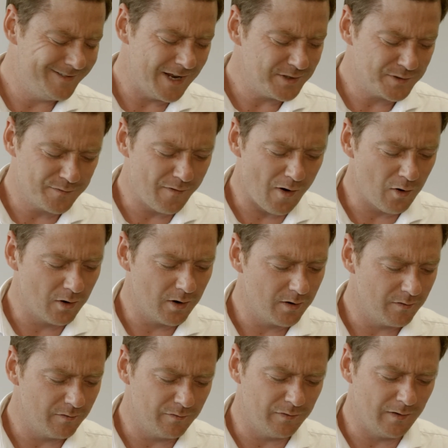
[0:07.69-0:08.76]
Dense fog
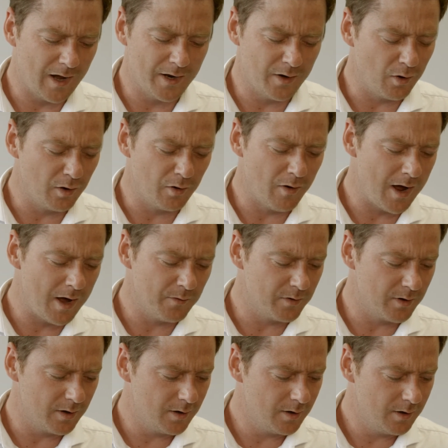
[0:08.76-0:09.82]
flying all around.